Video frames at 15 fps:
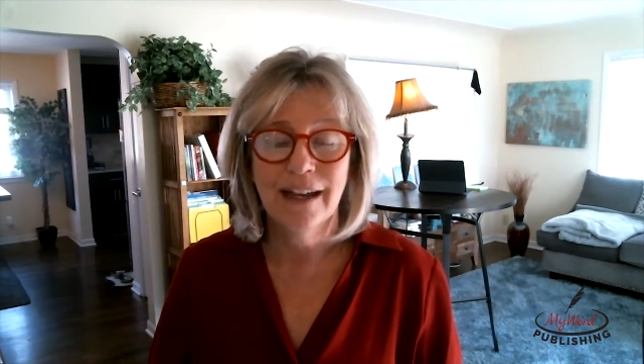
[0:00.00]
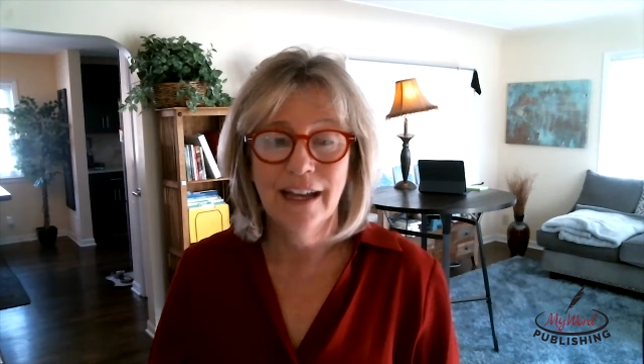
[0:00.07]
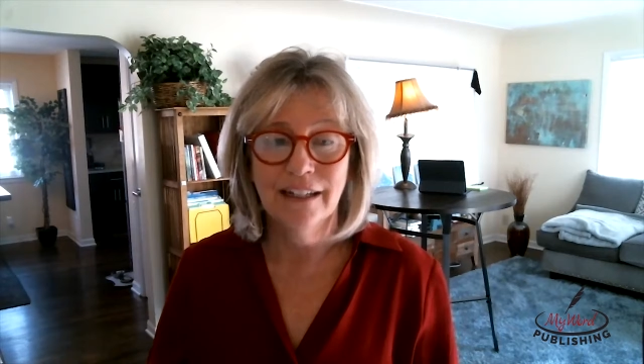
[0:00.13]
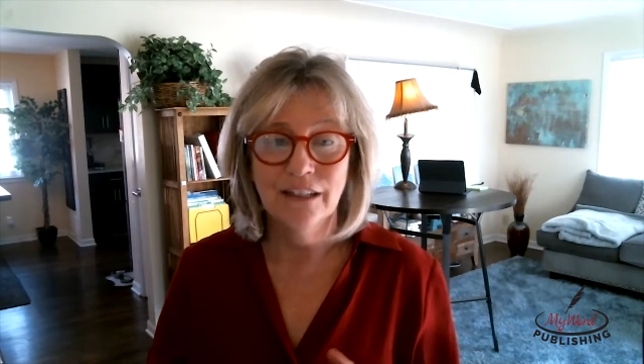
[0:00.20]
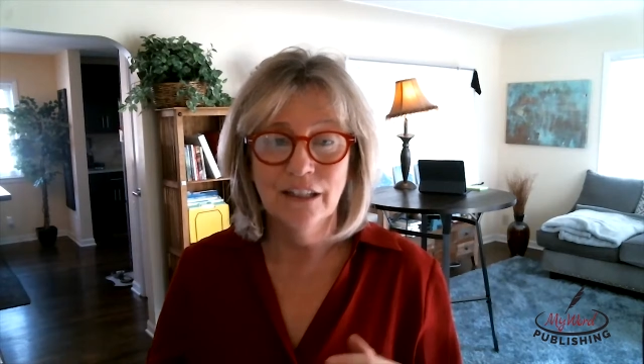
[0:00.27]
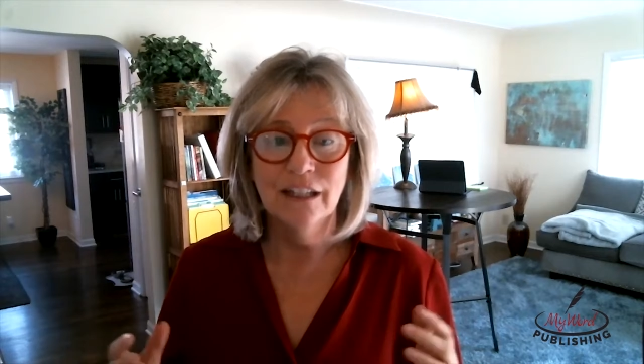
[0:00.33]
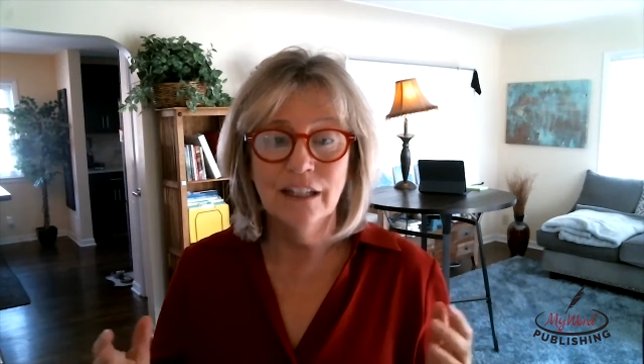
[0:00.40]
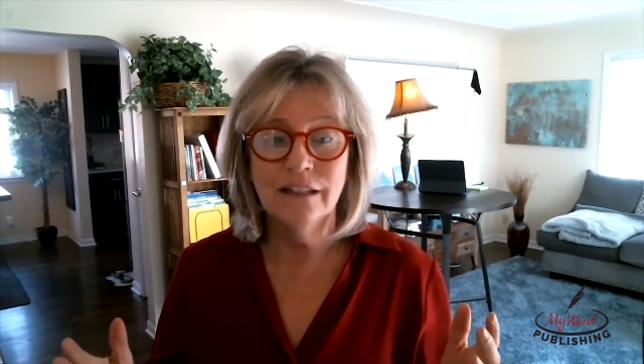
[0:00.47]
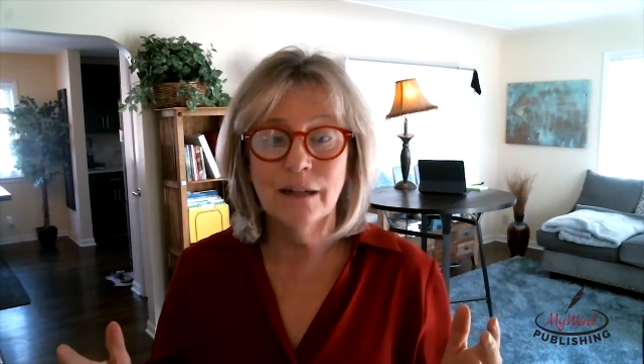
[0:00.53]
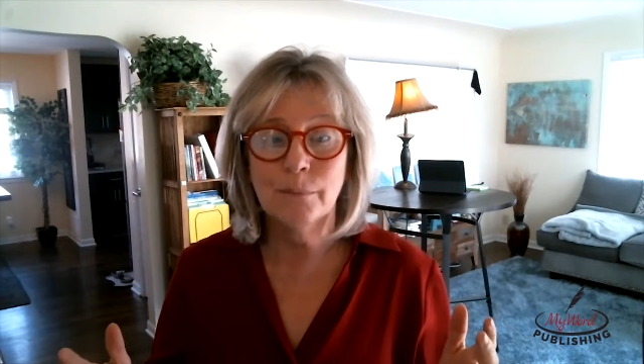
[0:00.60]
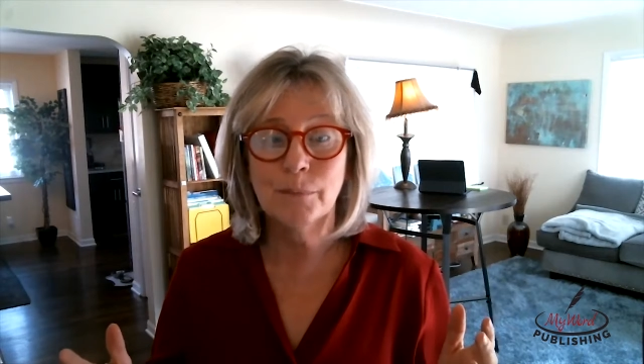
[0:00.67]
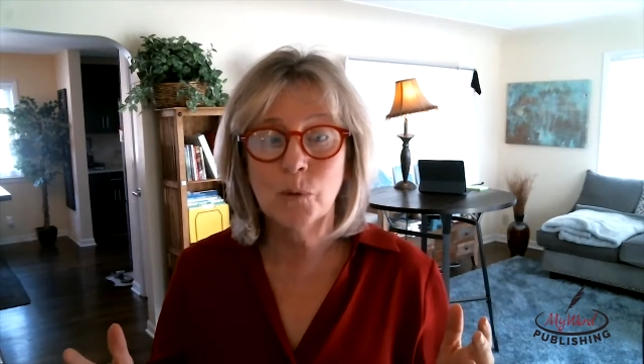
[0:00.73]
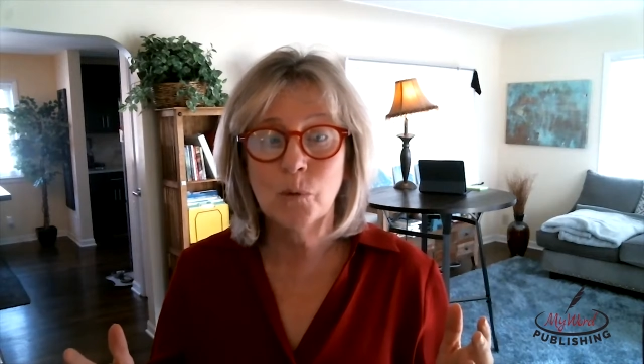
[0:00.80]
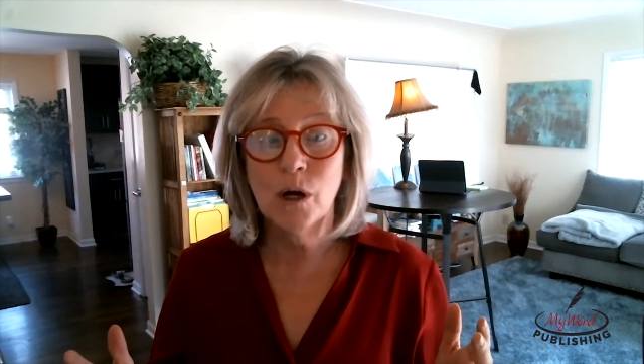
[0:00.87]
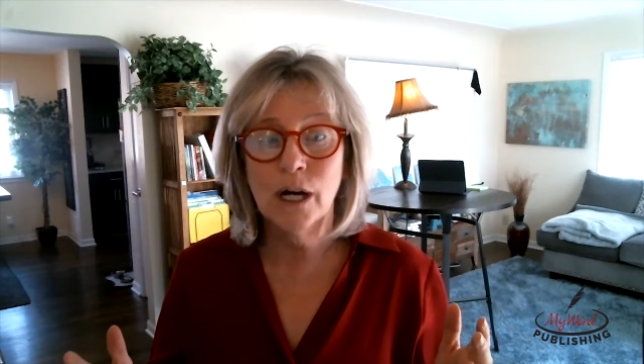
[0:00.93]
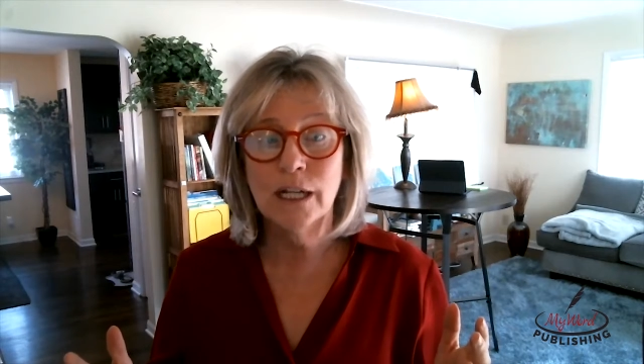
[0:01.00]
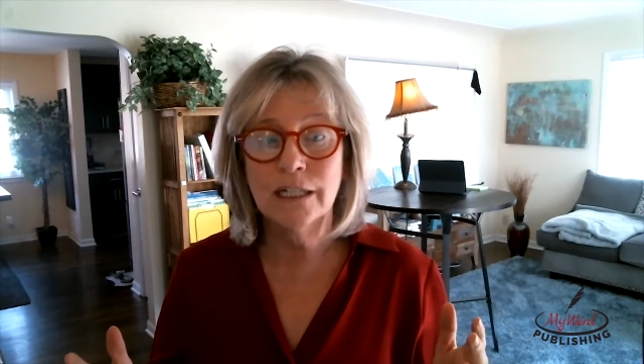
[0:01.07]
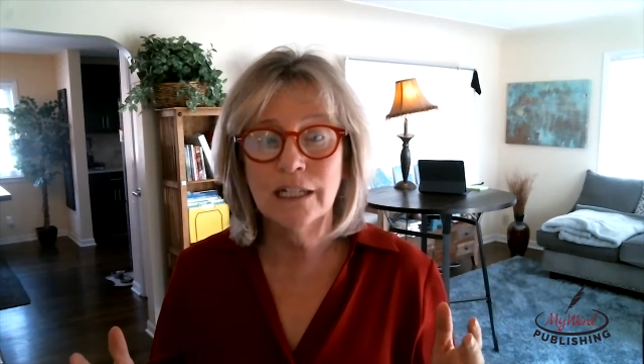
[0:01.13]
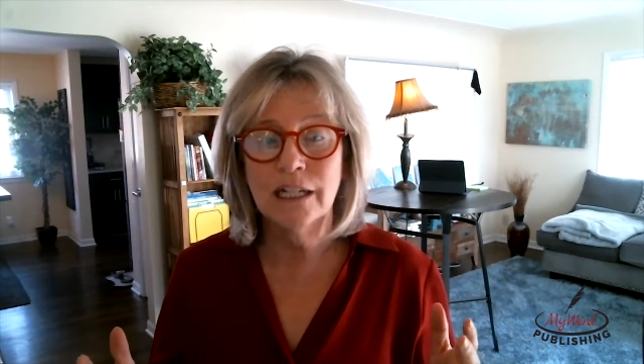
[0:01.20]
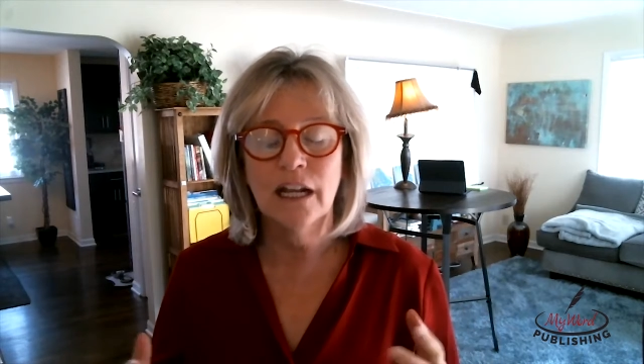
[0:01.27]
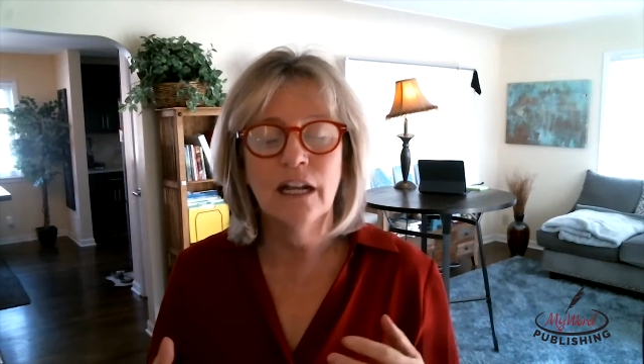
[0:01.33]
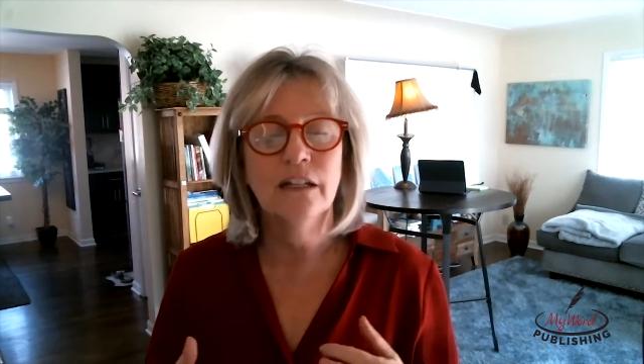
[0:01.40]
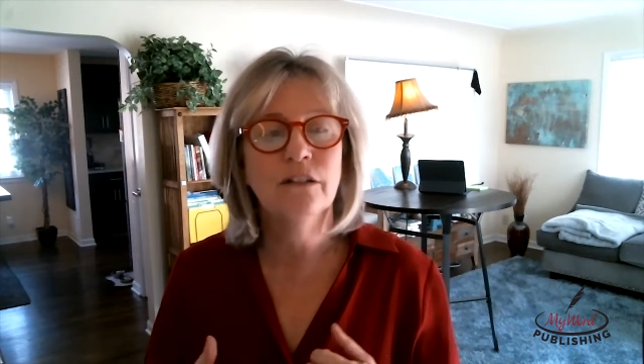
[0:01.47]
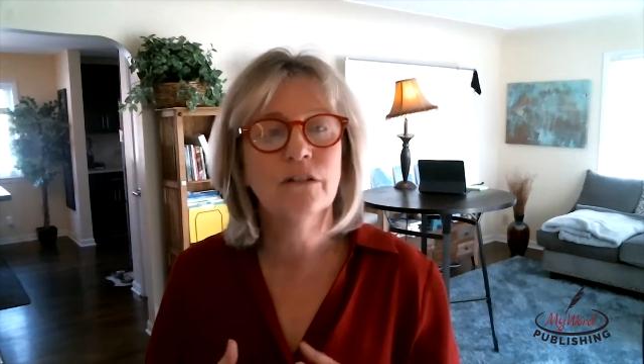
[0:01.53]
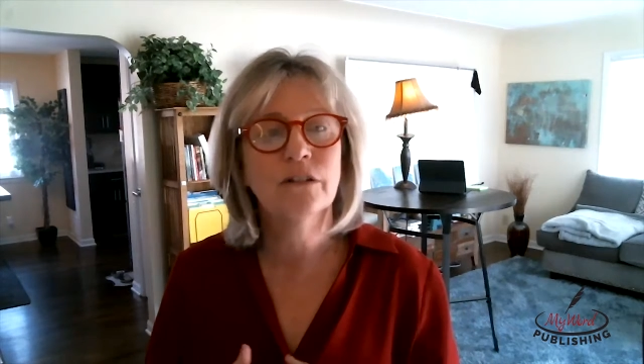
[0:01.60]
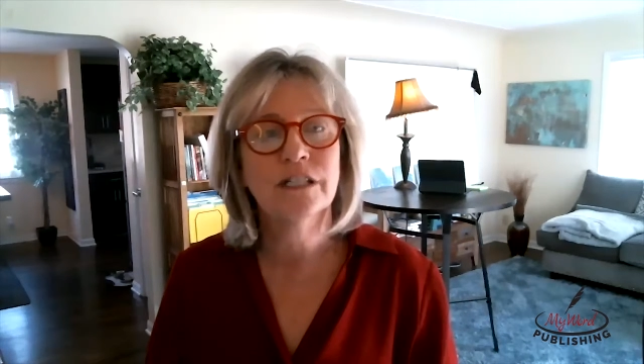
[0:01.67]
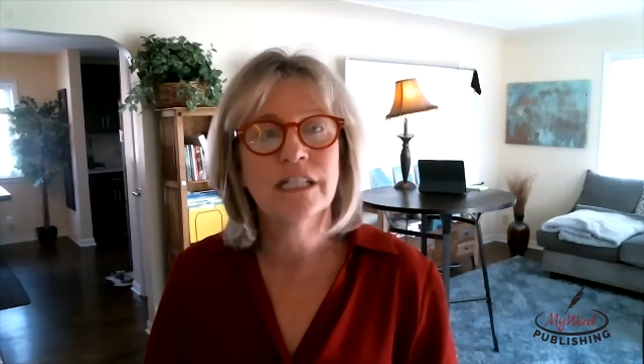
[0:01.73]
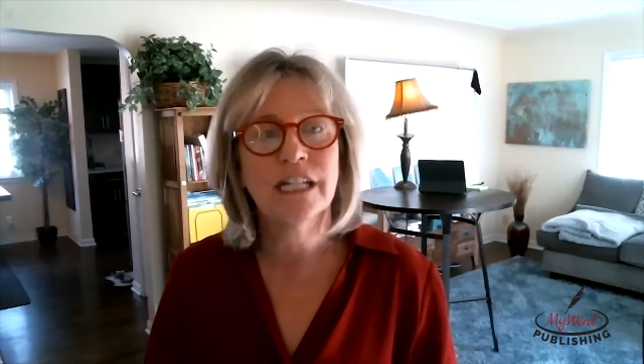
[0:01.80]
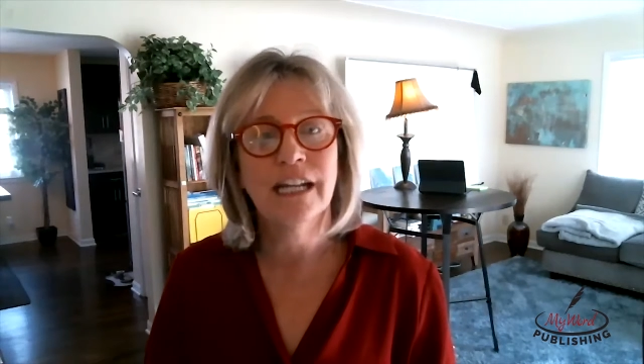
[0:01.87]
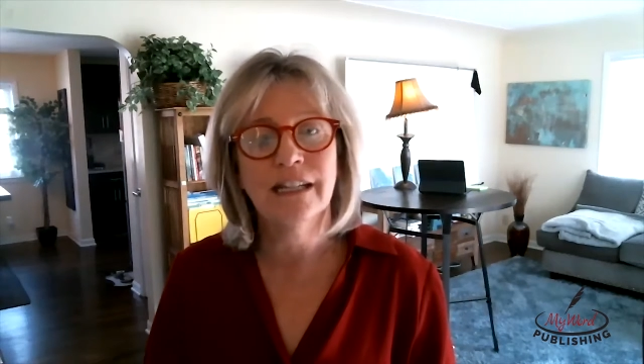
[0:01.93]
and you hit number one and you
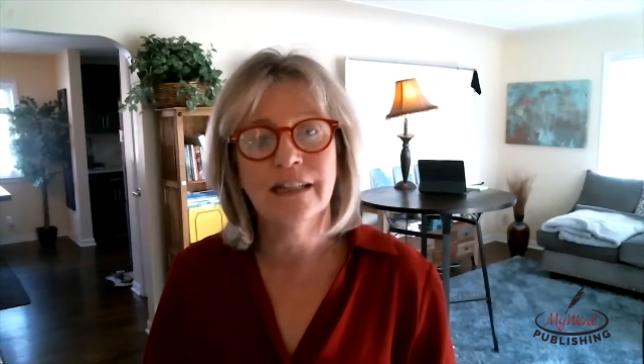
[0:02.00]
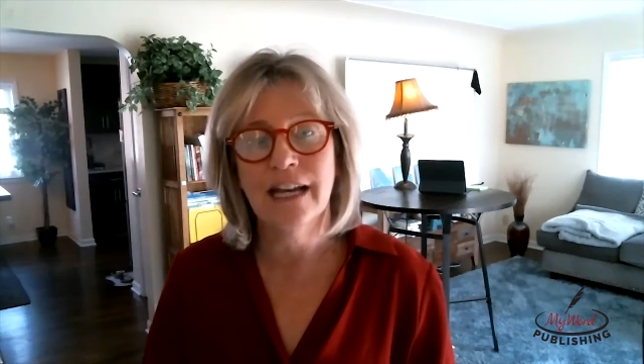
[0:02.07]
can take